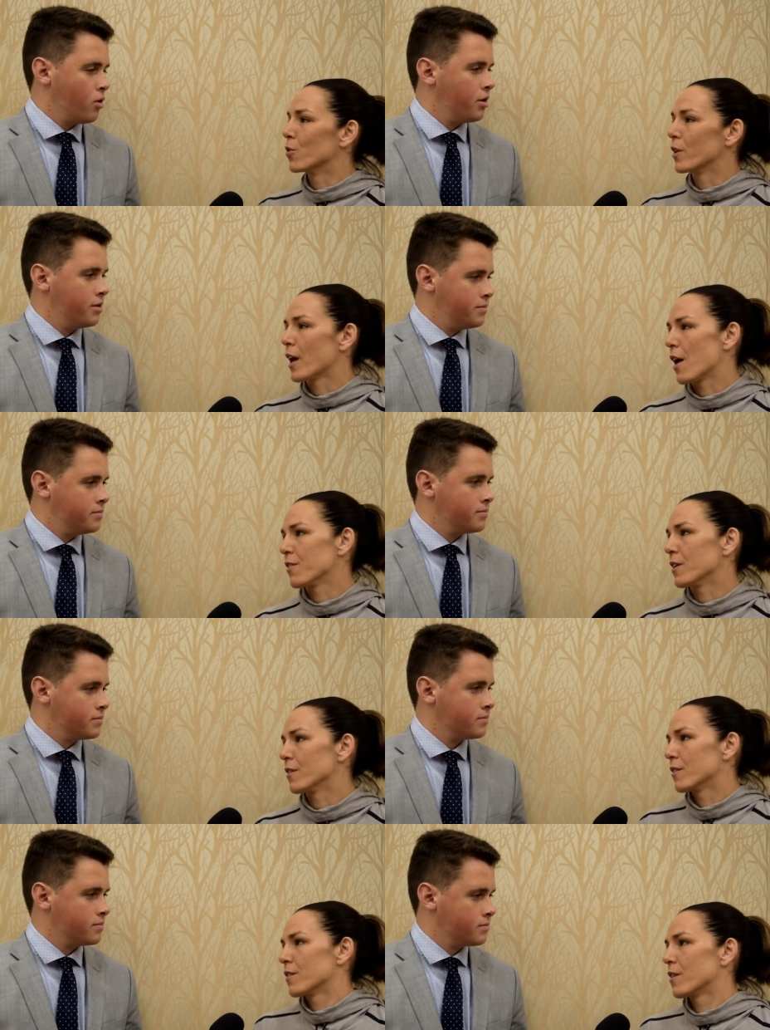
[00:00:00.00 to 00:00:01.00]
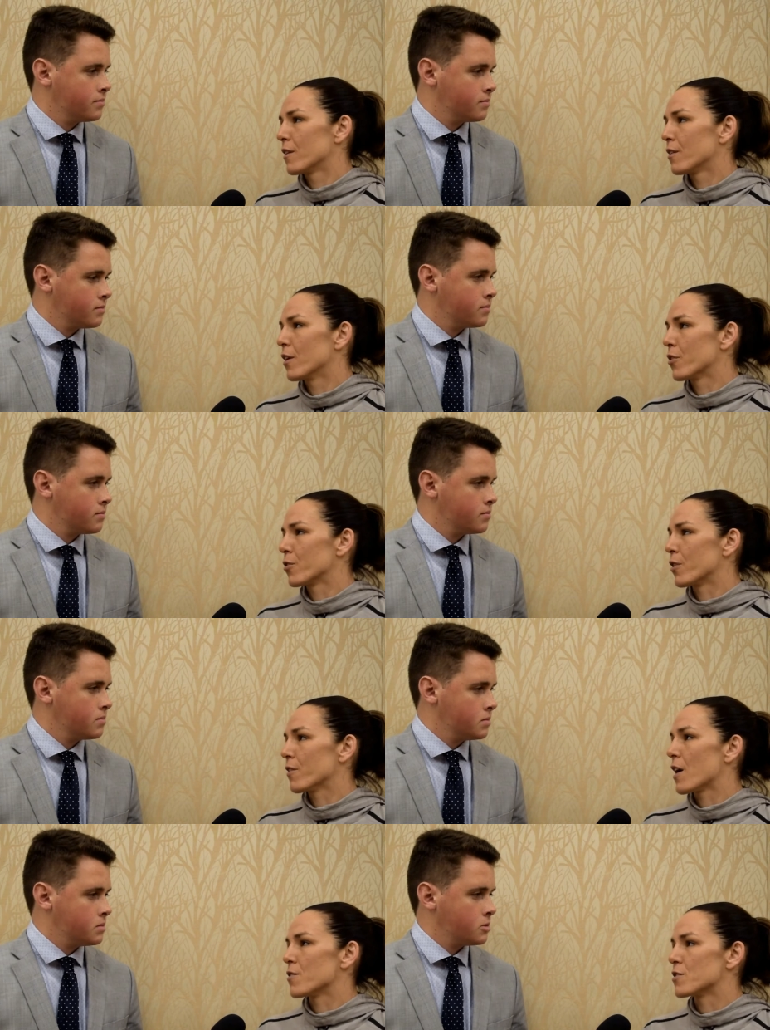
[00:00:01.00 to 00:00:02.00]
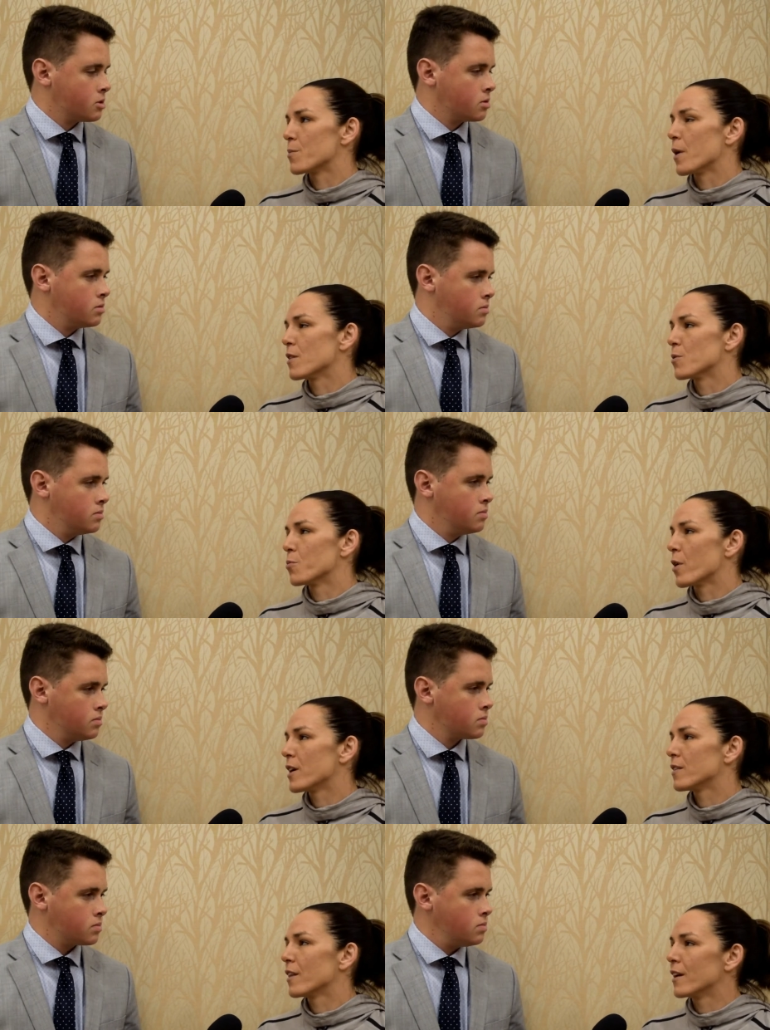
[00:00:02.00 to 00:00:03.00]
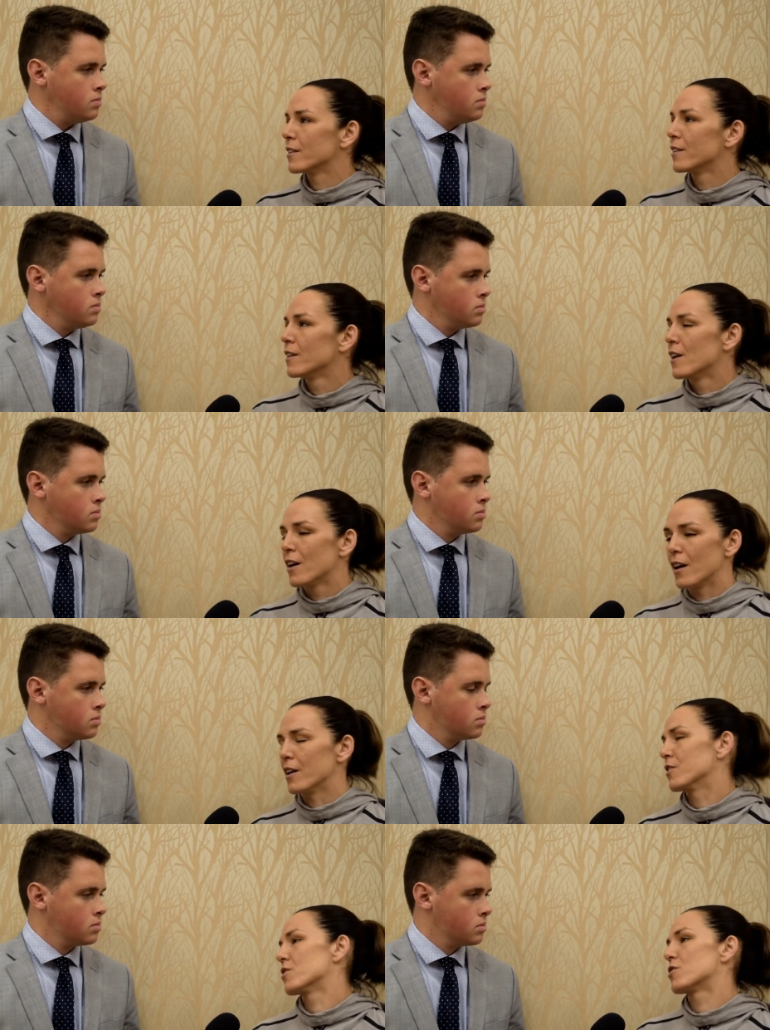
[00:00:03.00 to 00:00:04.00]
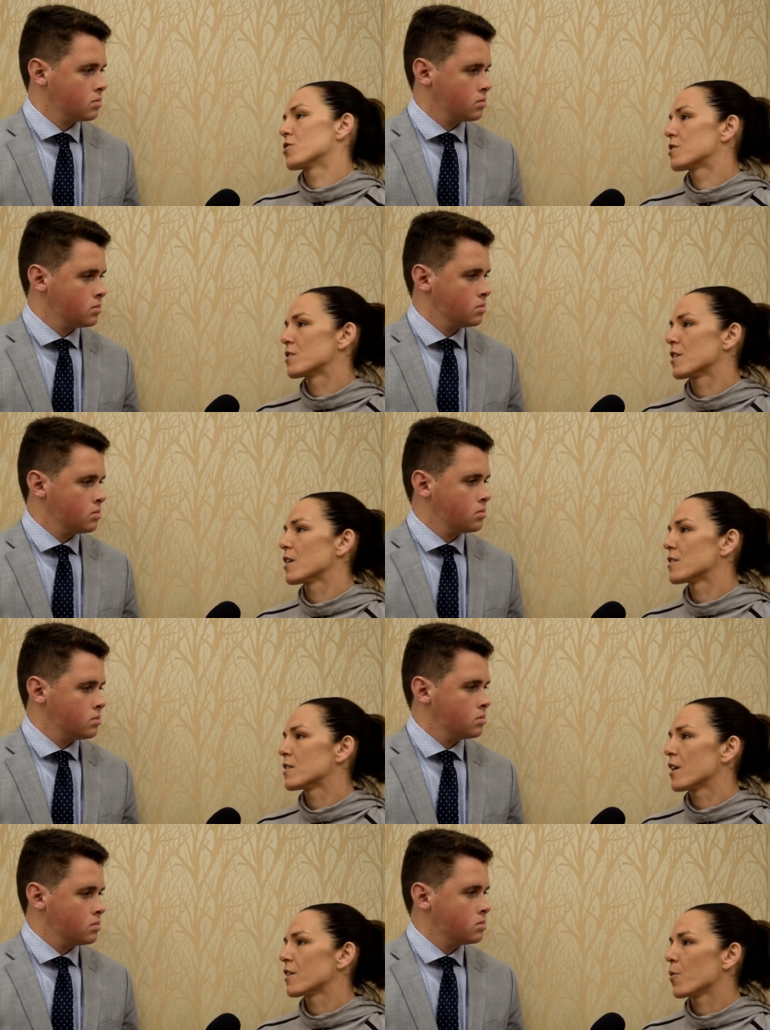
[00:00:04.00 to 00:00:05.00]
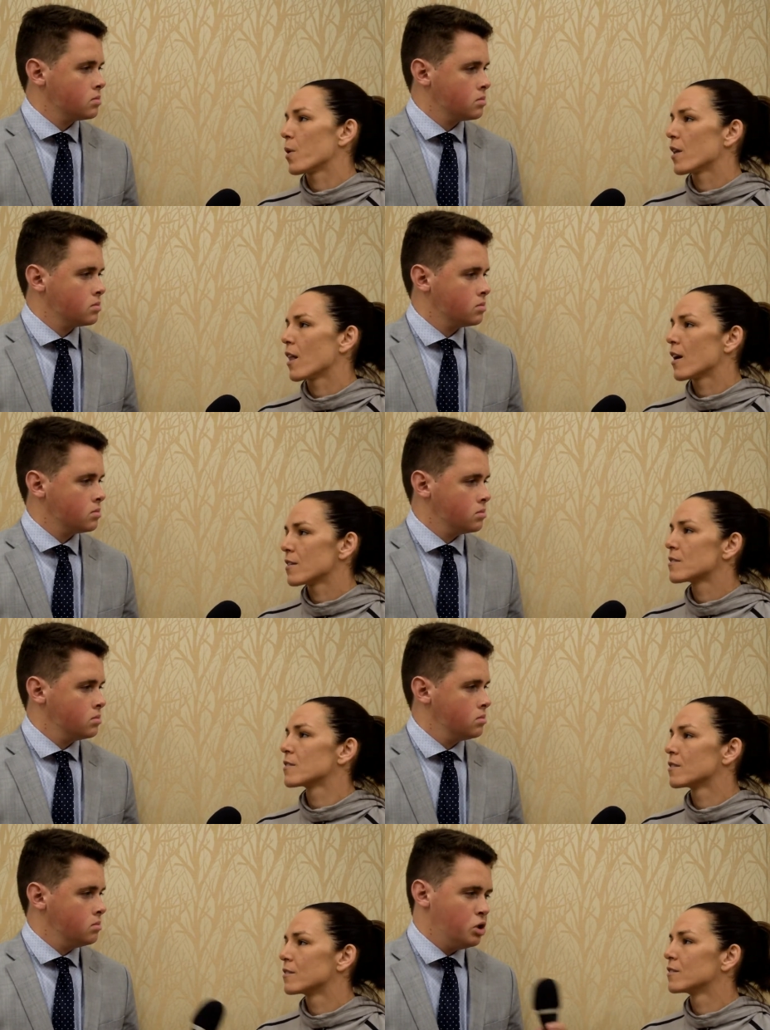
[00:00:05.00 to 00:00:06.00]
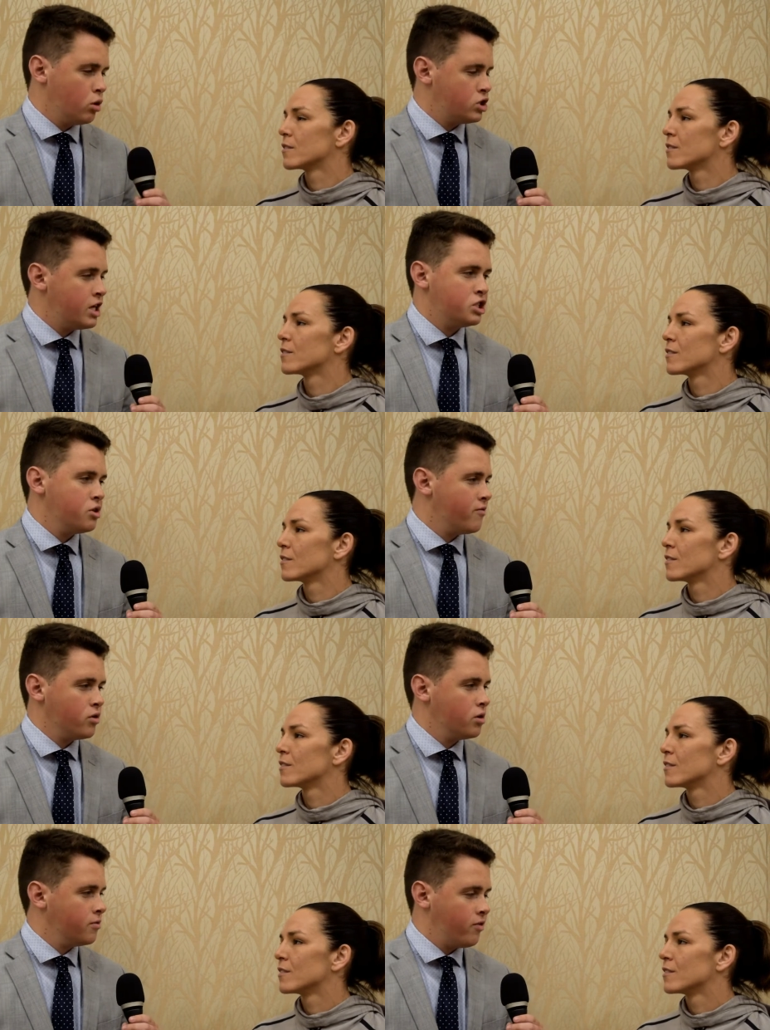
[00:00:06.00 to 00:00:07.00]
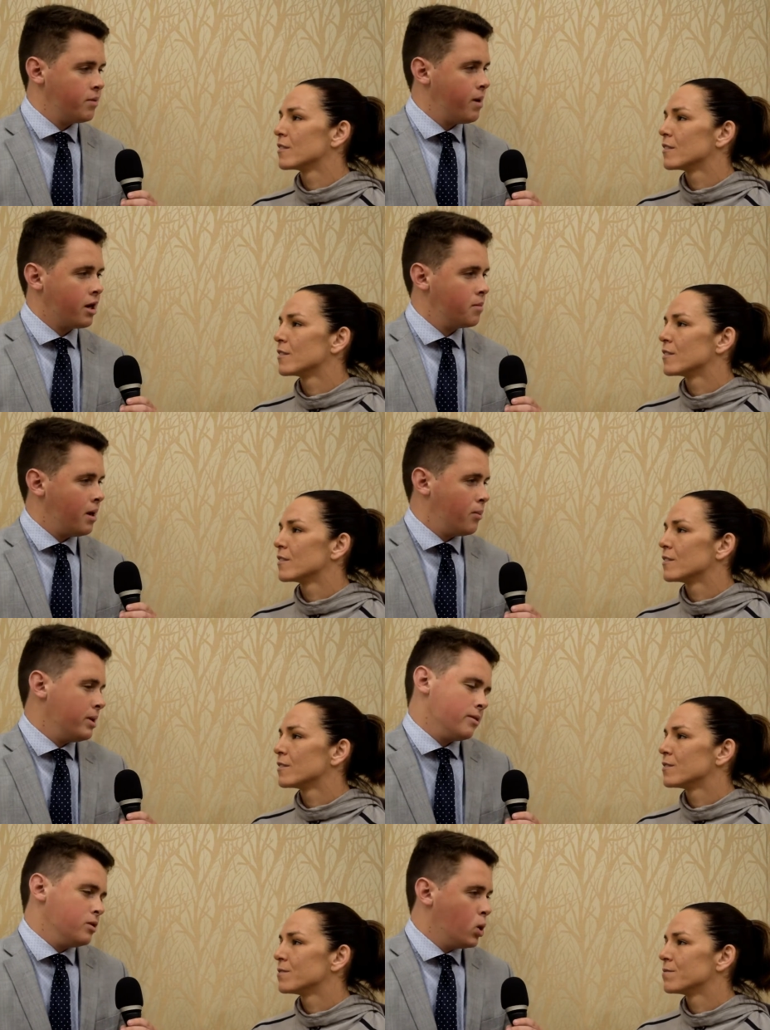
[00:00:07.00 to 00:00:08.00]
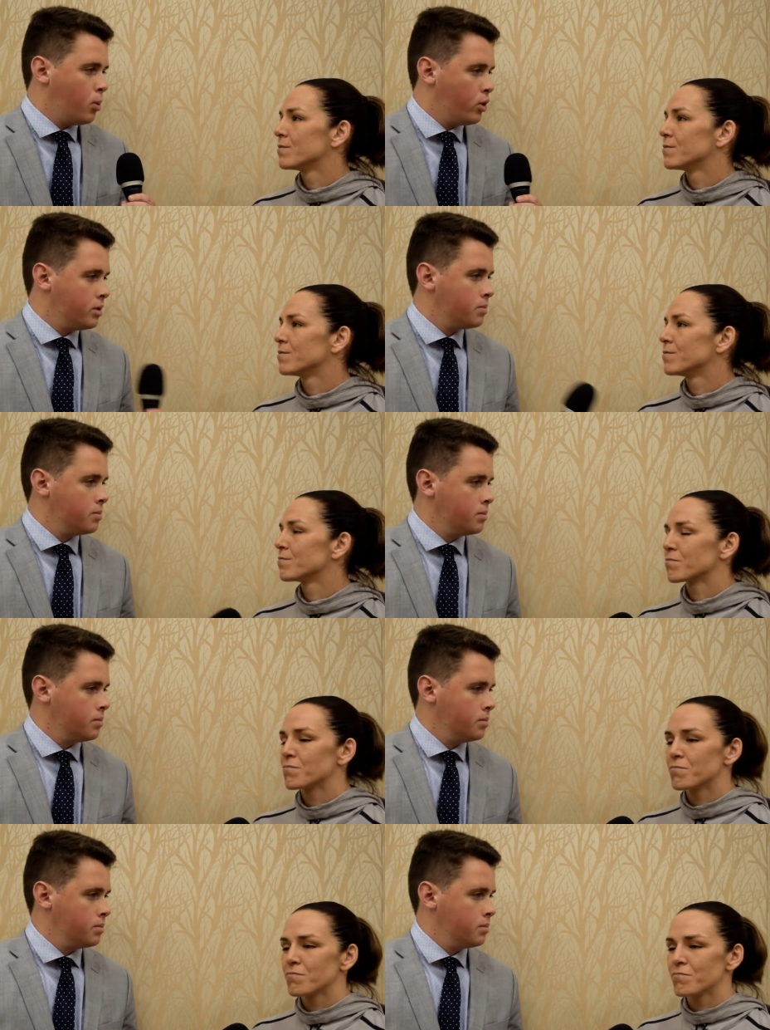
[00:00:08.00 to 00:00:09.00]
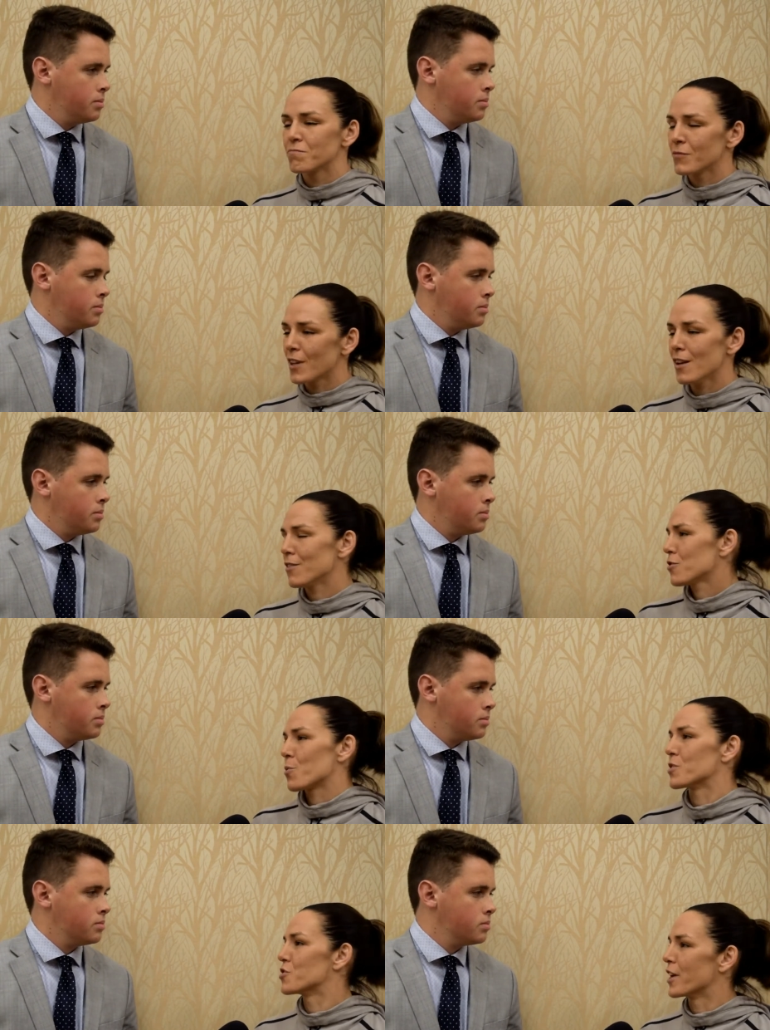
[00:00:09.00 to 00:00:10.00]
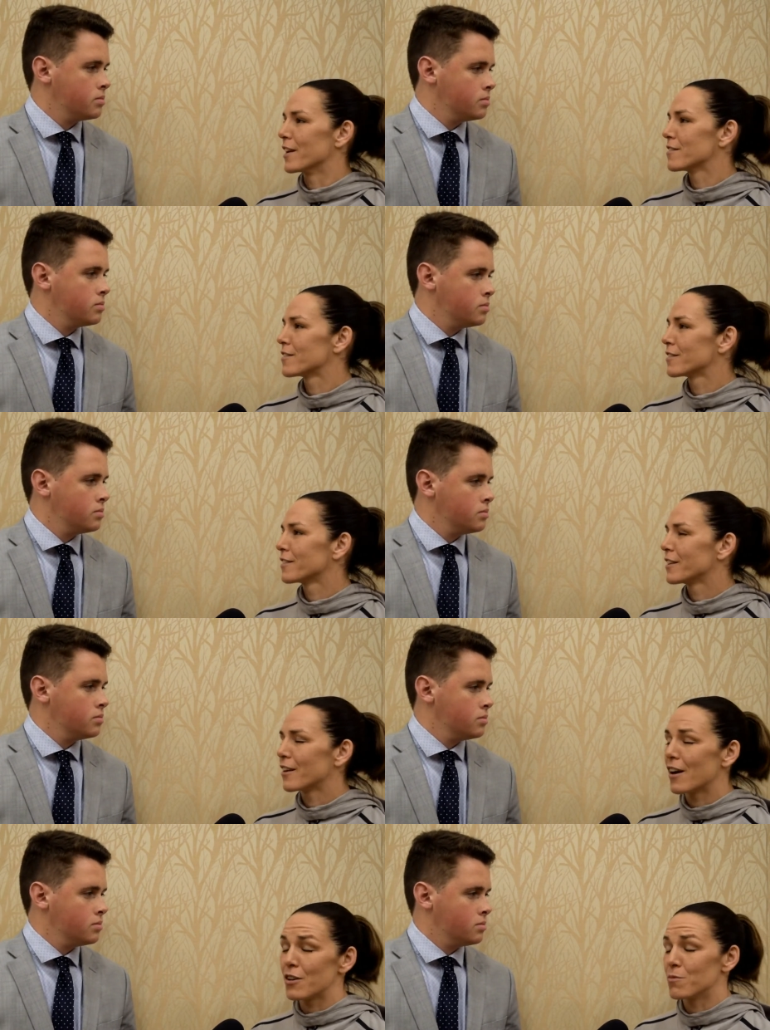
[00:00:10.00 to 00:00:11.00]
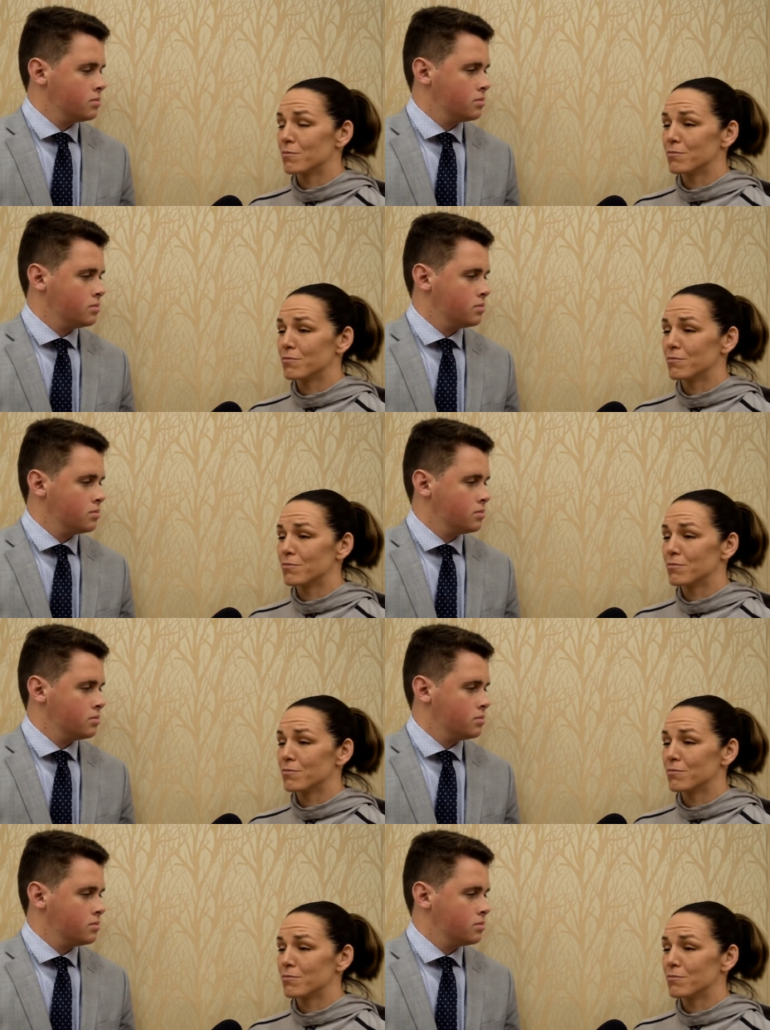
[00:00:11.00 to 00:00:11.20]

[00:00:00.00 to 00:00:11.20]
Speaker 1: only having the 35ers, the bantamweight, then I just just decided to stay at that weight class.
Speaker 2: No chance you ever fight back at bantamweight? No point.
Speaker 1: Yeah, there's always a chance. You know, I don't.